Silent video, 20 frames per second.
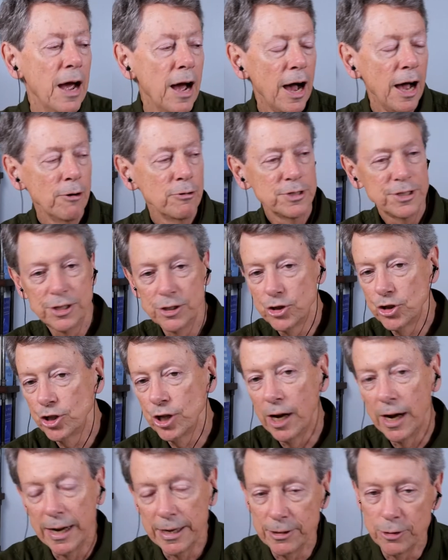I was this
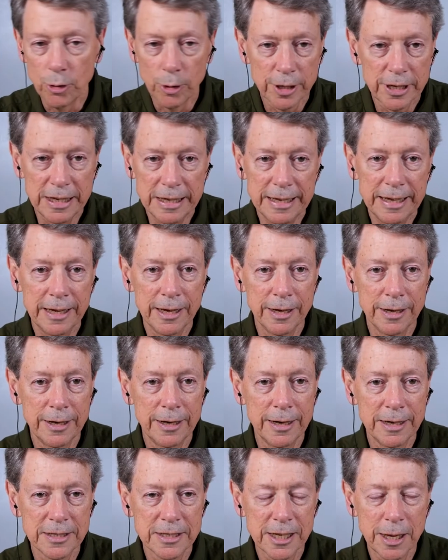shy, dorky kid,
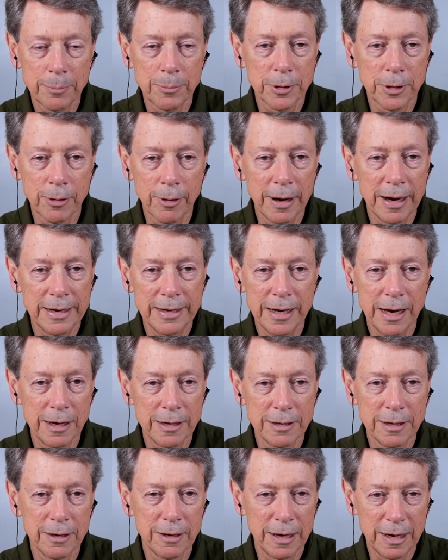and I skipped a grade, and
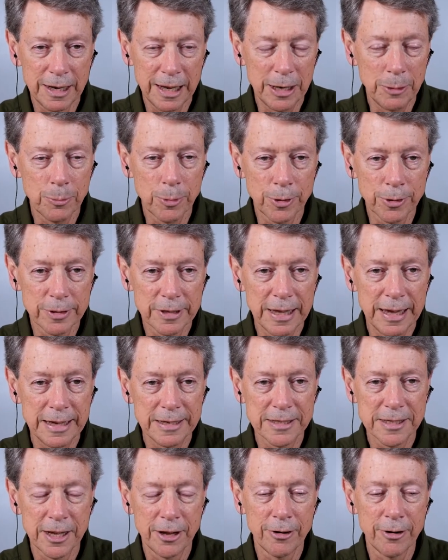I, late birthday,
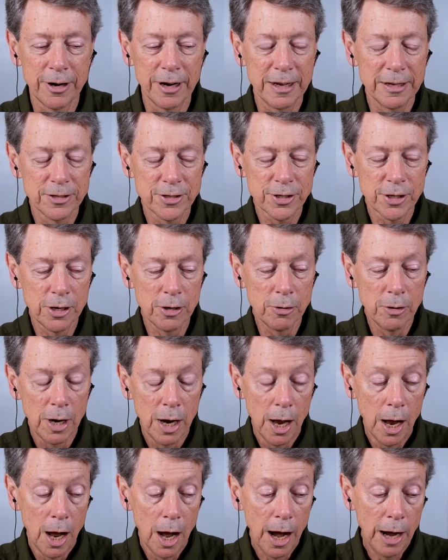et cetera. And so
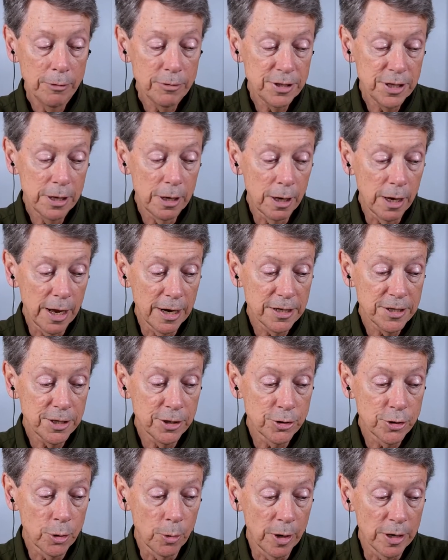I was in a lot of
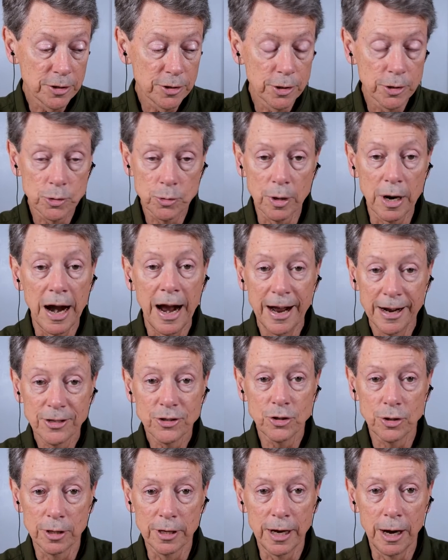situations where
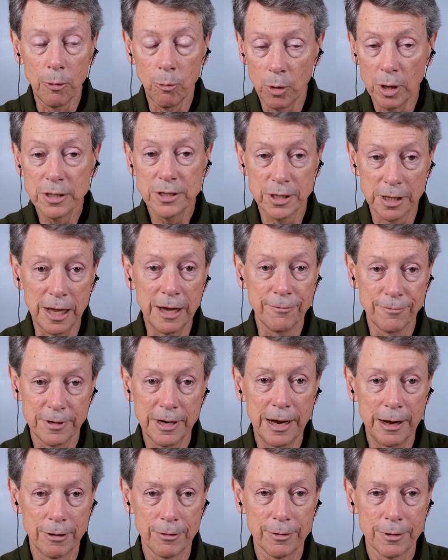actually I was left
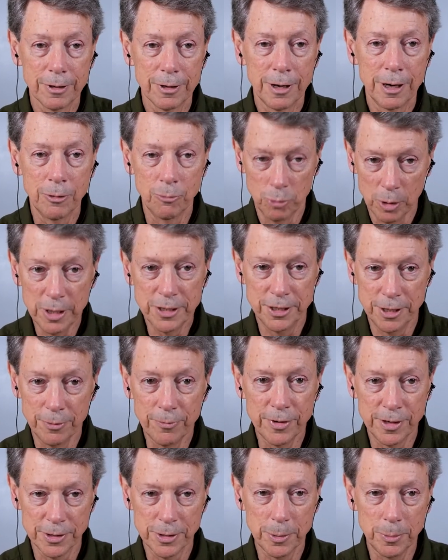out. I was
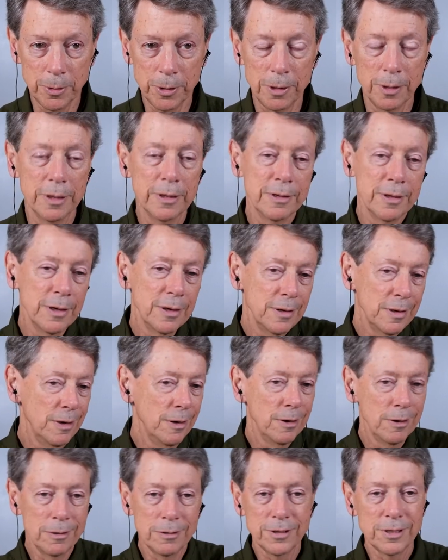invisible, and the you
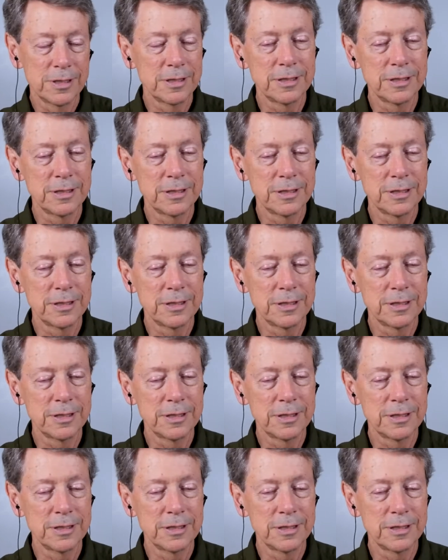know